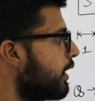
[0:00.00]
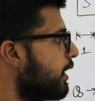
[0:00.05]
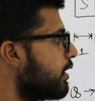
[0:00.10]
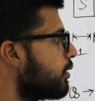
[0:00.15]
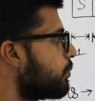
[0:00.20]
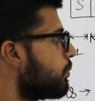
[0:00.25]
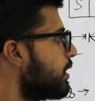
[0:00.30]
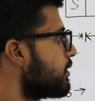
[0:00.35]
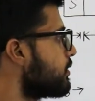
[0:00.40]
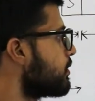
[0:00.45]

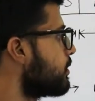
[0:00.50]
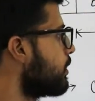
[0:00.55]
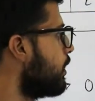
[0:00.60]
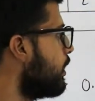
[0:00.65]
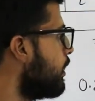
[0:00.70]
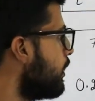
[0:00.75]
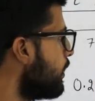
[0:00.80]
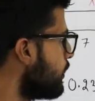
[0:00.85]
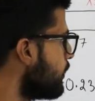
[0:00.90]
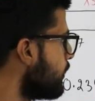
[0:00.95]
8 bits.
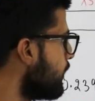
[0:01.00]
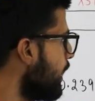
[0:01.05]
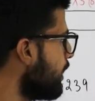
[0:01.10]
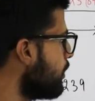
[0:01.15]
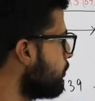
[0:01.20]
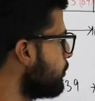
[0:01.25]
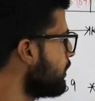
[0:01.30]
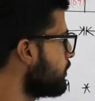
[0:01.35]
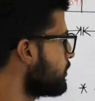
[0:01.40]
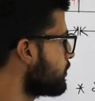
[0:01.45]

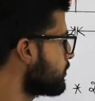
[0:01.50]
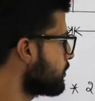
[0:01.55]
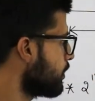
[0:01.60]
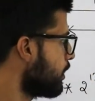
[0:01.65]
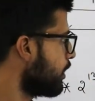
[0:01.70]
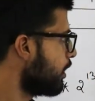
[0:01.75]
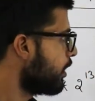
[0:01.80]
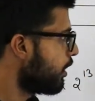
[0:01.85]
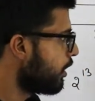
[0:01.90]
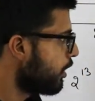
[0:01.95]
That means
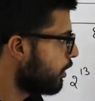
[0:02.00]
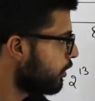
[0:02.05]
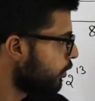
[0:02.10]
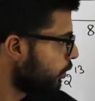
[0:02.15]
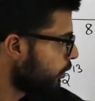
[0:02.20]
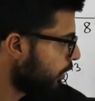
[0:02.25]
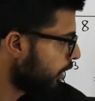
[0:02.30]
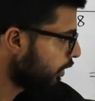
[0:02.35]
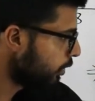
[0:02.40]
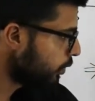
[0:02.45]

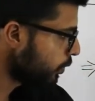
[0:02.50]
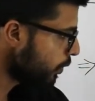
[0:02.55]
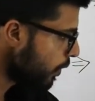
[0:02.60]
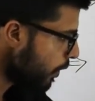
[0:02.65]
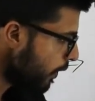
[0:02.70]
you need to